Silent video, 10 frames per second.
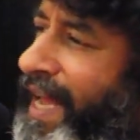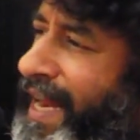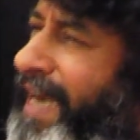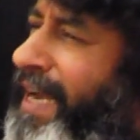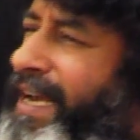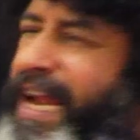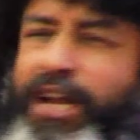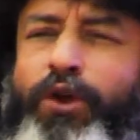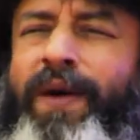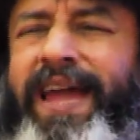Let it
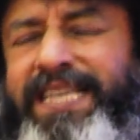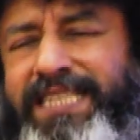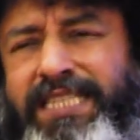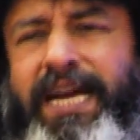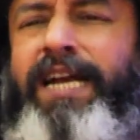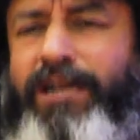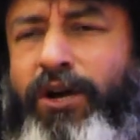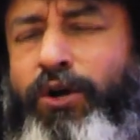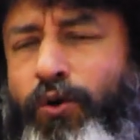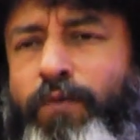get you
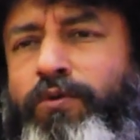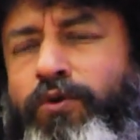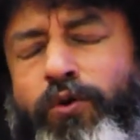excited to